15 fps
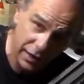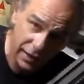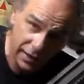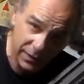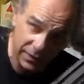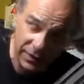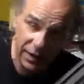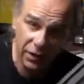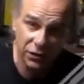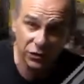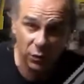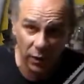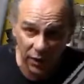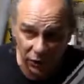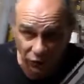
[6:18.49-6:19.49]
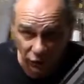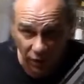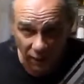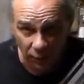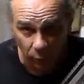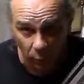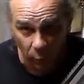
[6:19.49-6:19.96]
in there so I could
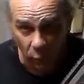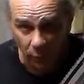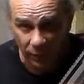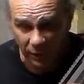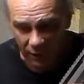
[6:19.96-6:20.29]
drive the roll